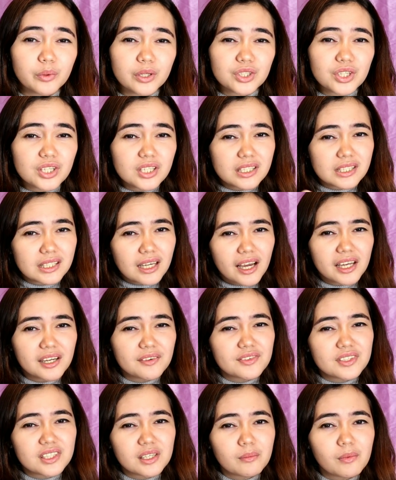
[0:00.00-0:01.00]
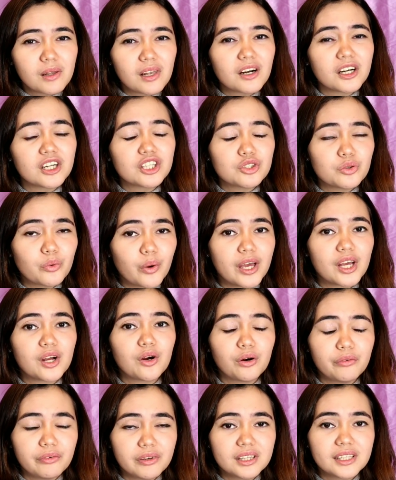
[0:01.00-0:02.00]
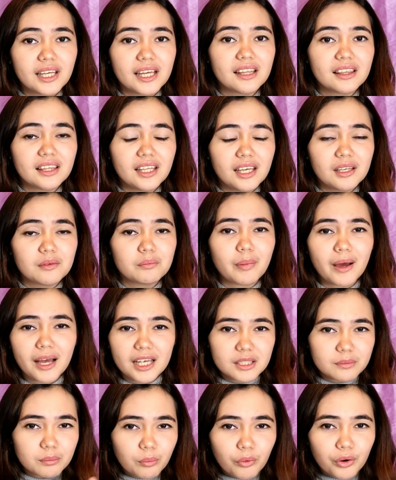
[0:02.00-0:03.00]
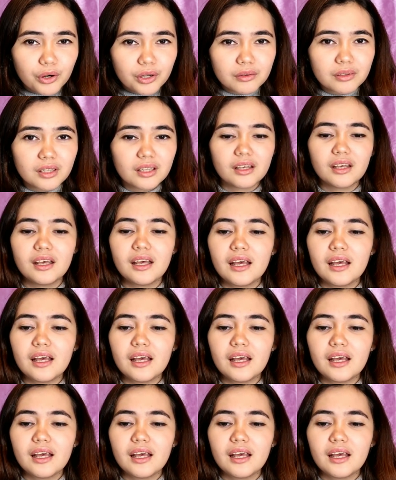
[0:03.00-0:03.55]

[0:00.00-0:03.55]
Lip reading: which is kind of similar to a COVID-19 passport.